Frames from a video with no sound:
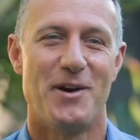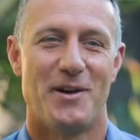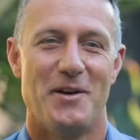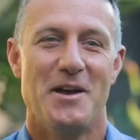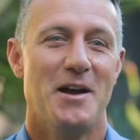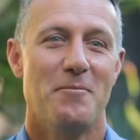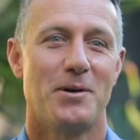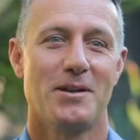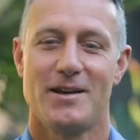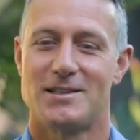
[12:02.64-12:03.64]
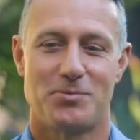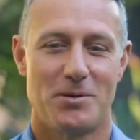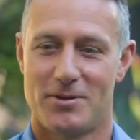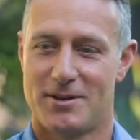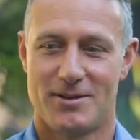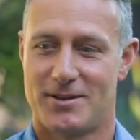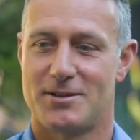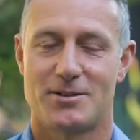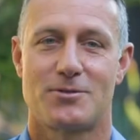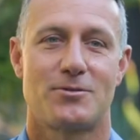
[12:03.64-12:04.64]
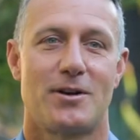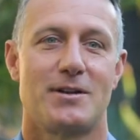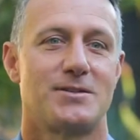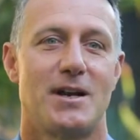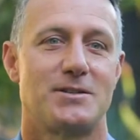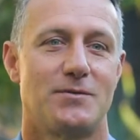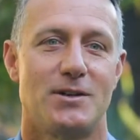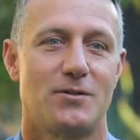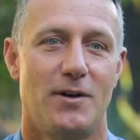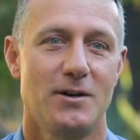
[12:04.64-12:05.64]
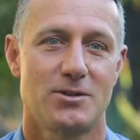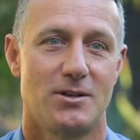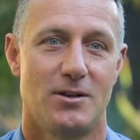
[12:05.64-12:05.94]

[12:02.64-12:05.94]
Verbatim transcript: but, but leads people into these chronic states of dysfunction.